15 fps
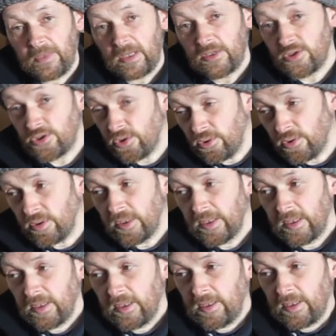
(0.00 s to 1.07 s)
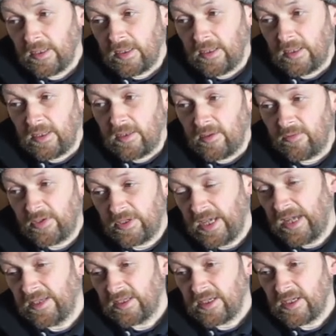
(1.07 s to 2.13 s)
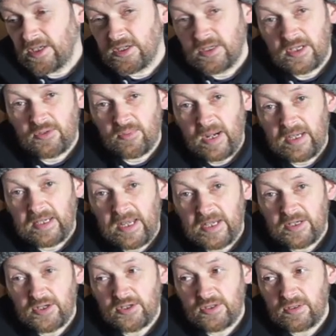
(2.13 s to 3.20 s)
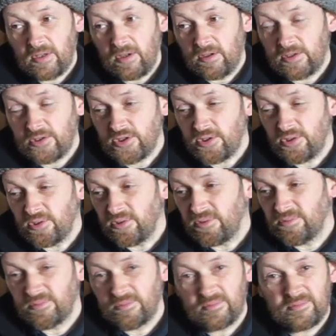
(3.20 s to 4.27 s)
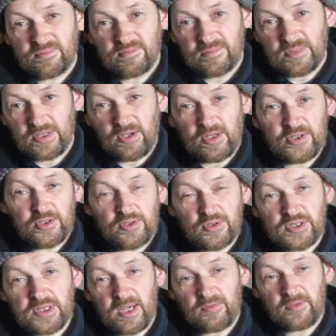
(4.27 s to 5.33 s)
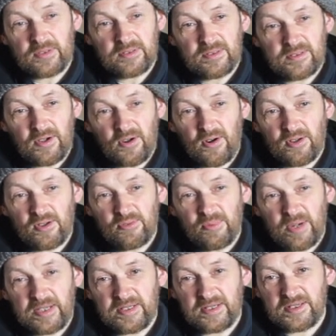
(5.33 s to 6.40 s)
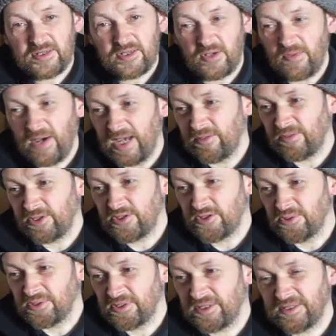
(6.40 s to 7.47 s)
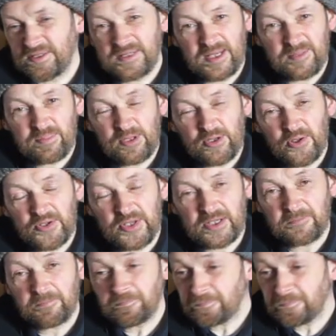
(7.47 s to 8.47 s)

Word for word: So, for that reason, as well as also we're all used to having all weather survival suit type clothing.